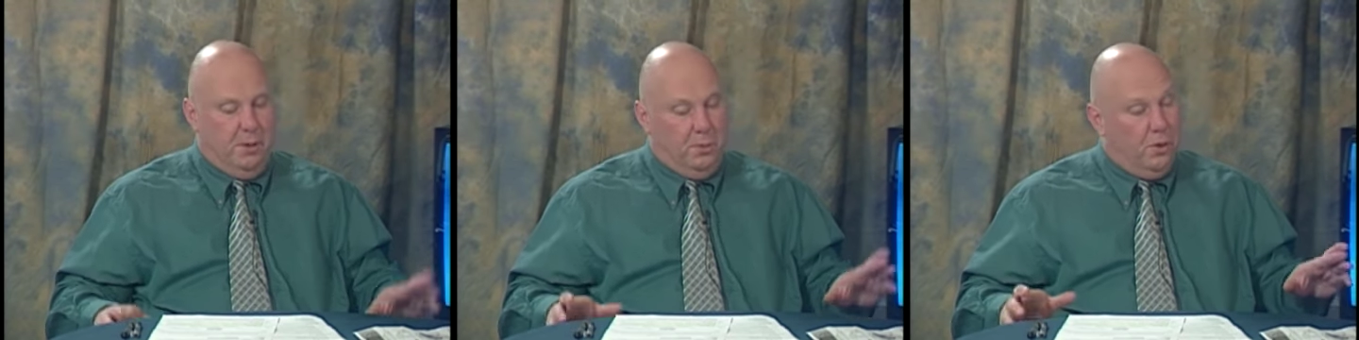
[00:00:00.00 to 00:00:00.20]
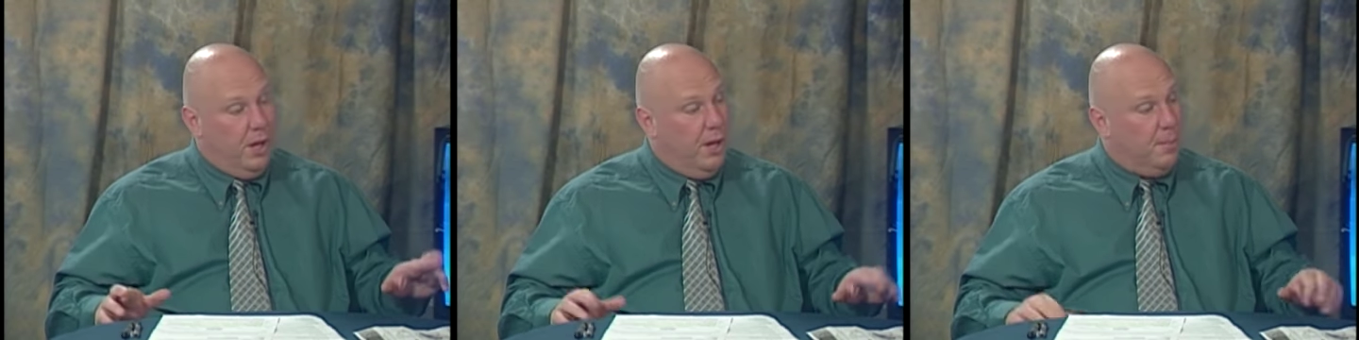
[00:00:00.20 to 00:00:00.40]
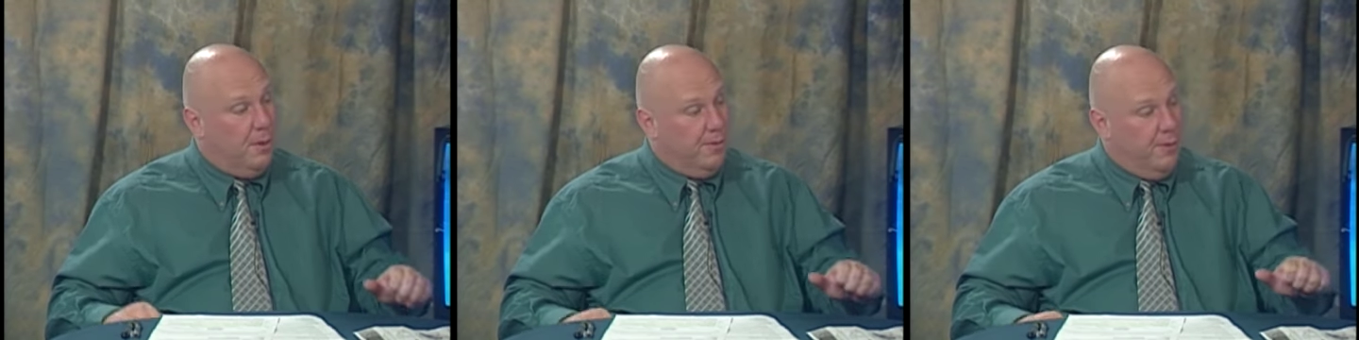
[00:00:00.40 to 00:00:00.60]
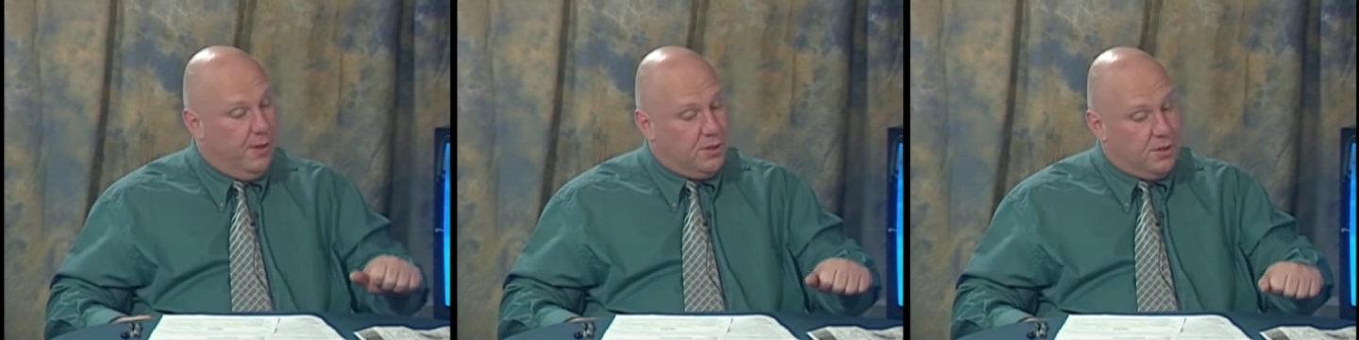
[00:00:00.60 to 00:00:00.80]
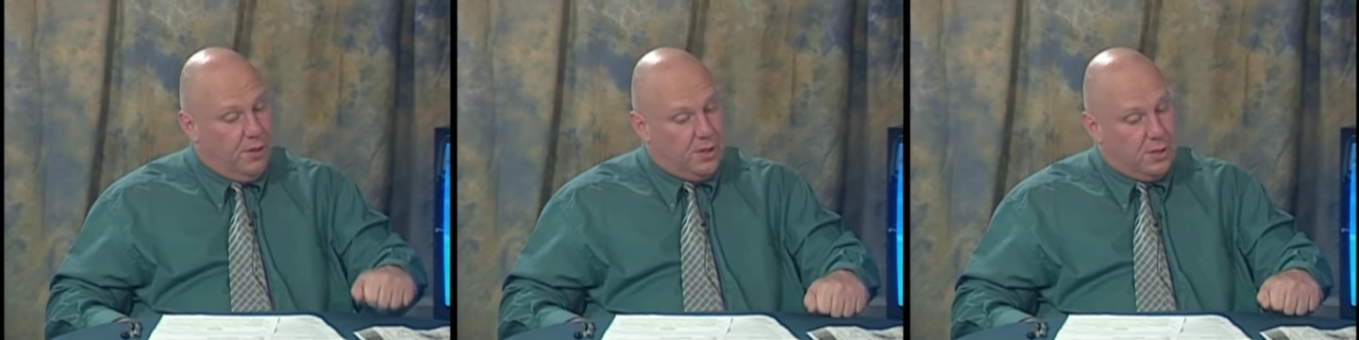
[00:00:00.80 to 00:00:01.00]
But we'll keep our
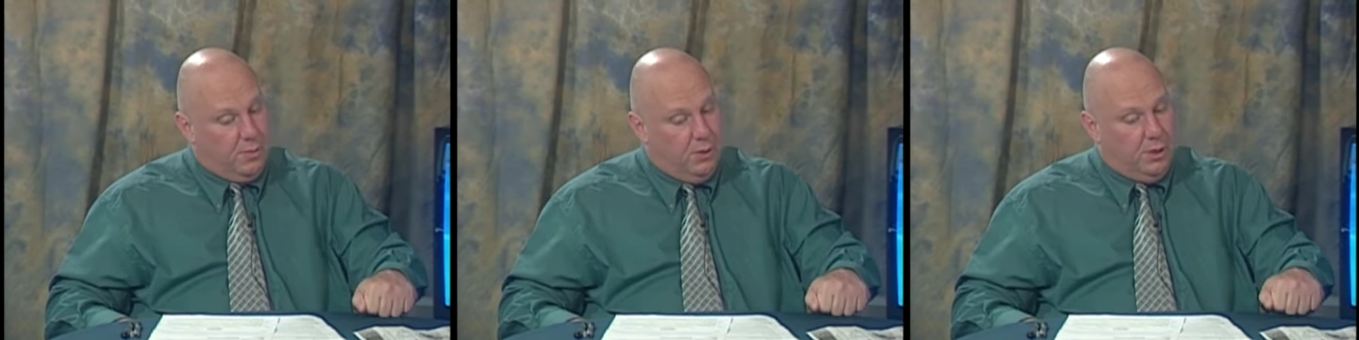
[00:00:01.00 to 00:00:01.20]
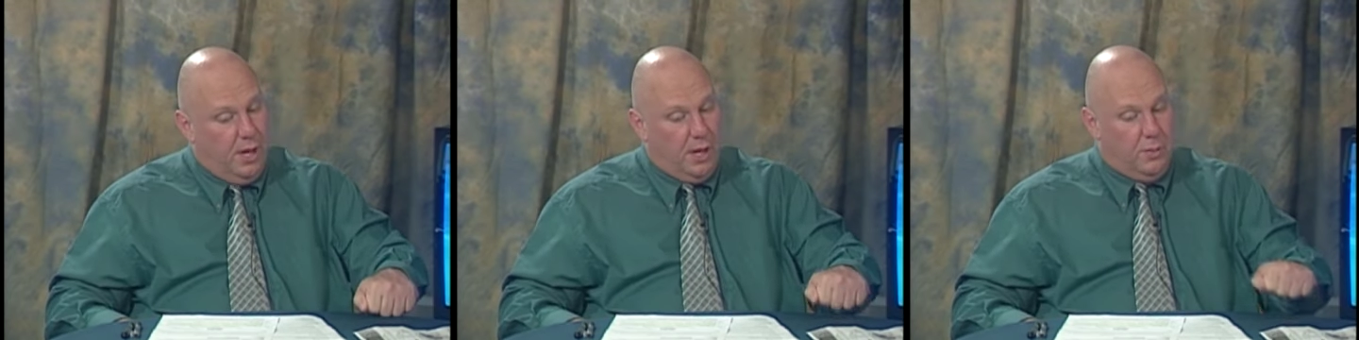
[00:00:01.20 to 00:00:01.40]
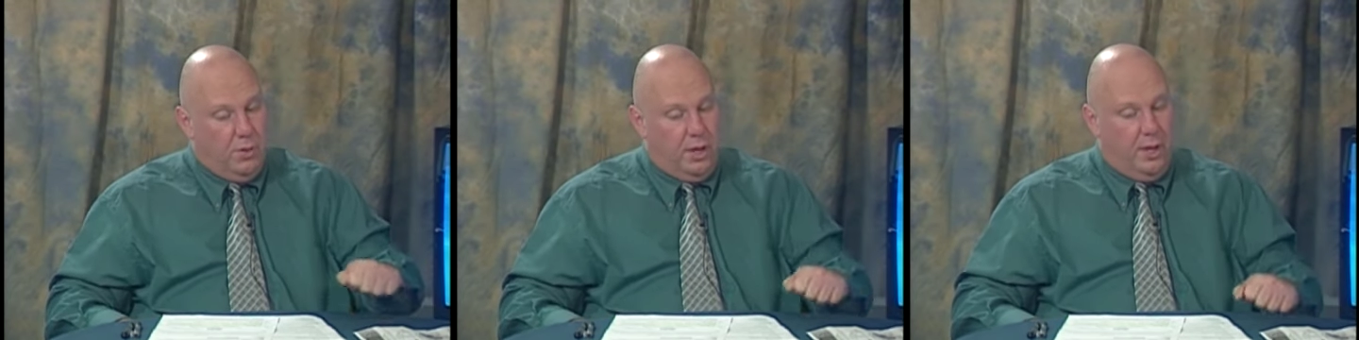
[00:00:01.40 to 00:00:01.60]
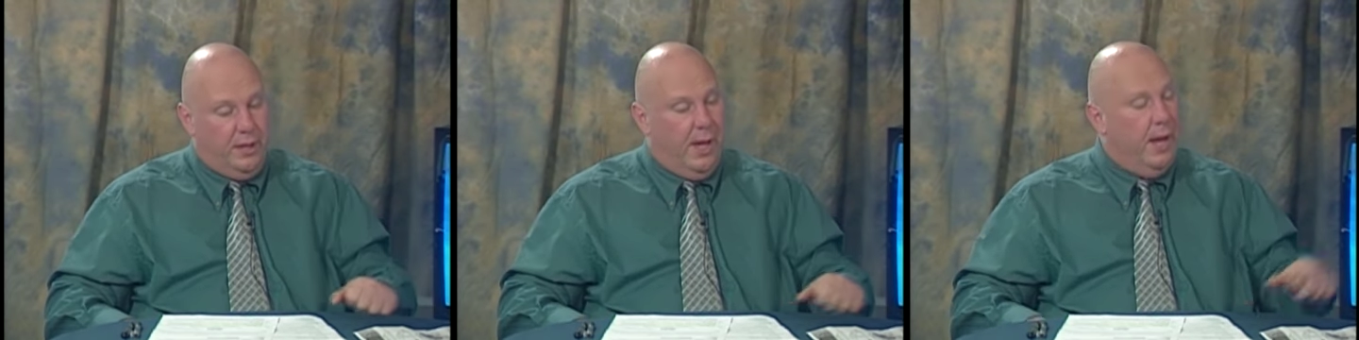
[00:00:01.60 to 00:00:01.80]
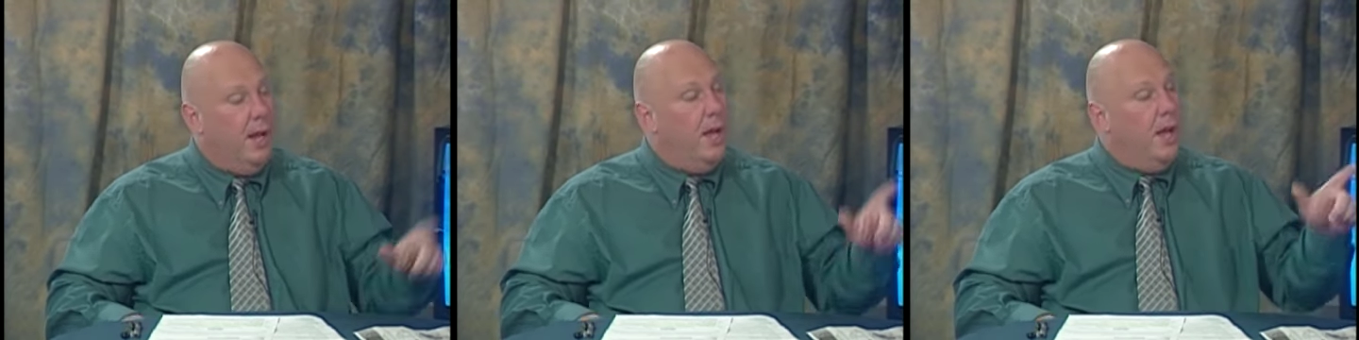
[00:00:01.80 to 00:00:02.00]
fingers crossed and we'll knock wood on
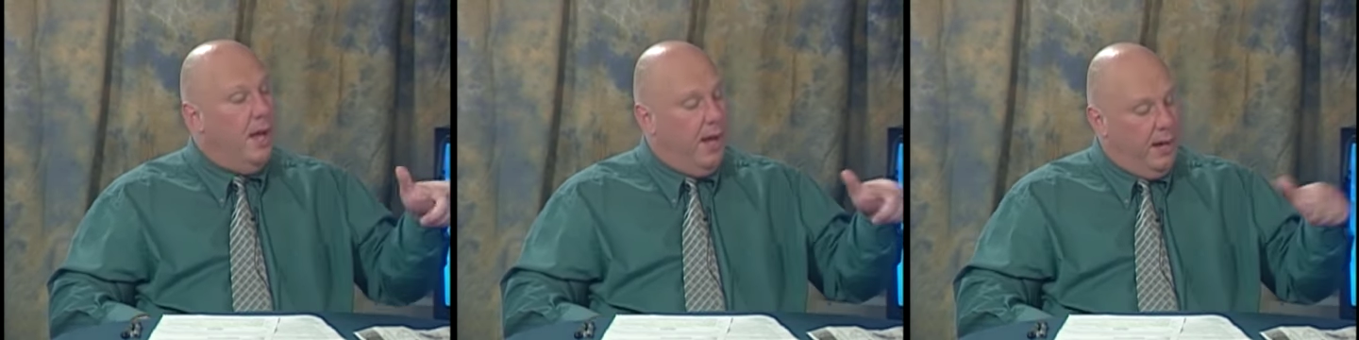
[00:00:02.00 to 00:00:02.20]
that. Right.